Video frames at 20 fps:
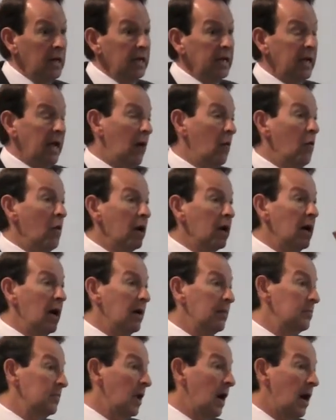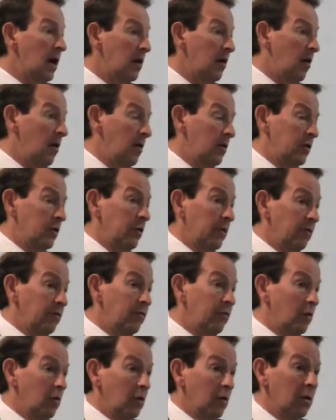Now, what I'm not arguing
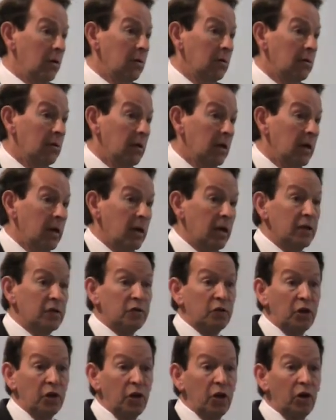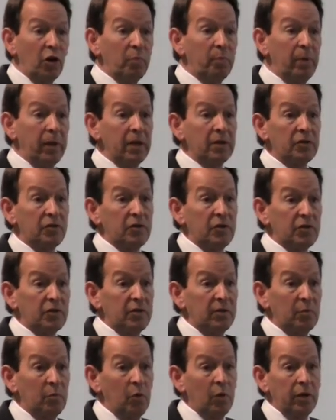for is the European
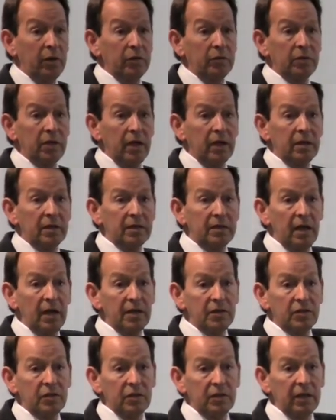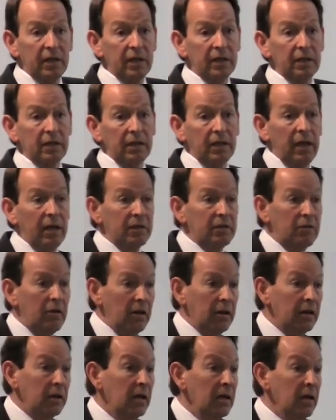system where you take a test at the end of the 8th
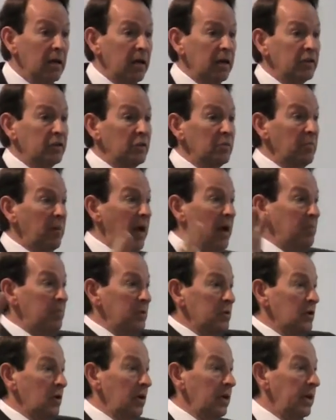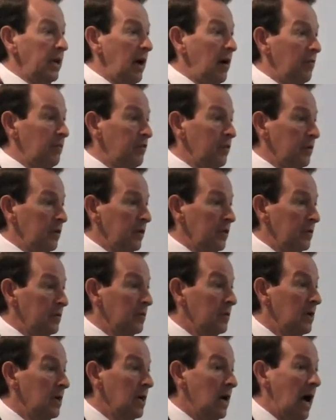grade and your map is laid out for you.
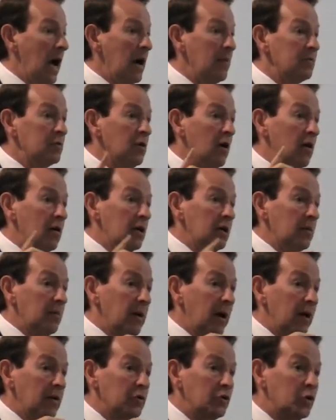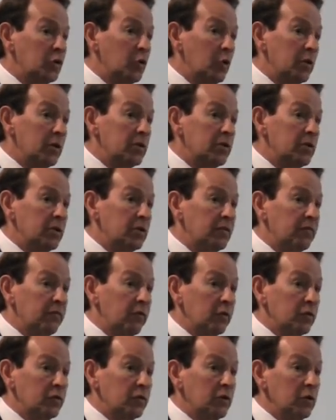I'm talking about choices
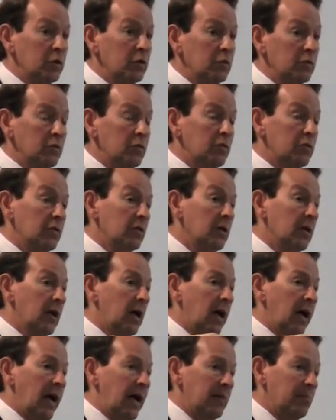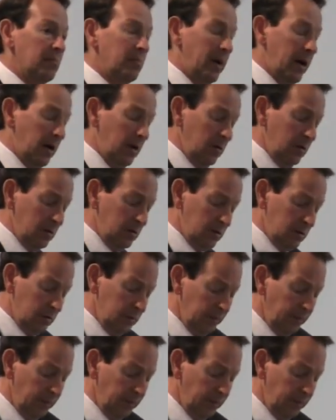for students and parents,